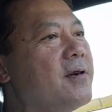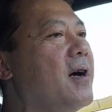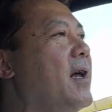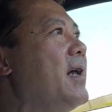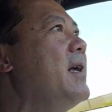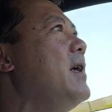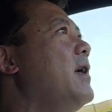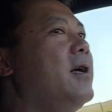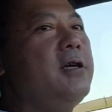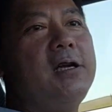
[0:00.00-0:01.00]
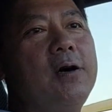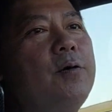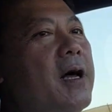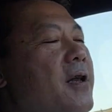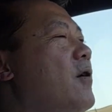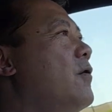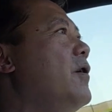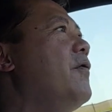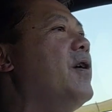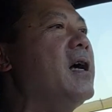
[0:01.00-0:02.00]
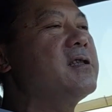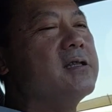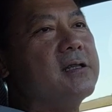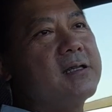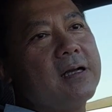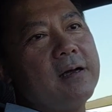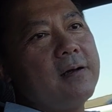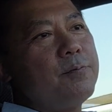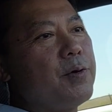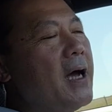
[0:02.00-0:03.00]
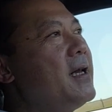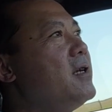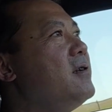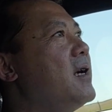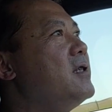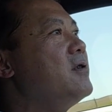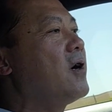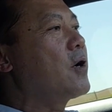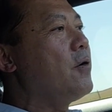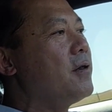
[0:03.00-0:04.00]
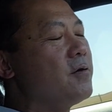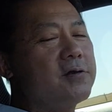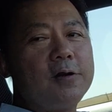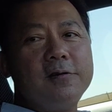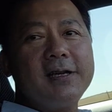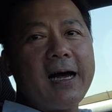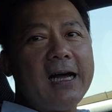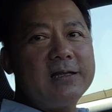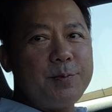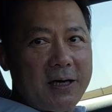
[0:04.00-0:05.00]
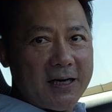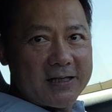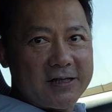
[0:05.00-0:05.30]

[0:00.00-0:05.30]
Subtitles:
on, you don't want no reflections blinding you as you are going those turns at high speed.